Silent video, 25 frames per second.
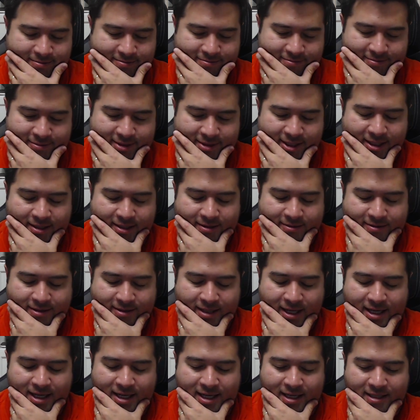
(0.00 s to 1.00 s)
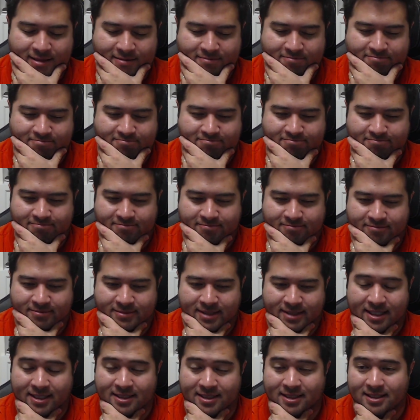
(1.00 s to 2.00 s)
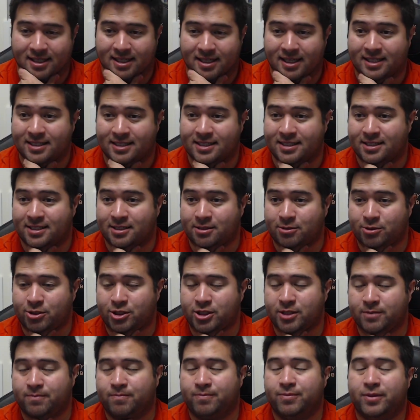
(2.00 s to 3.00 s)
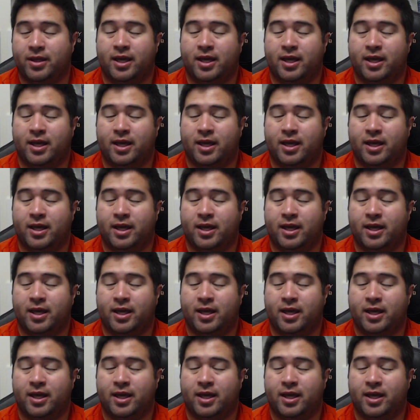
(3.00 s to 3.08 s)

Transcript: you know, anything that needs a solution.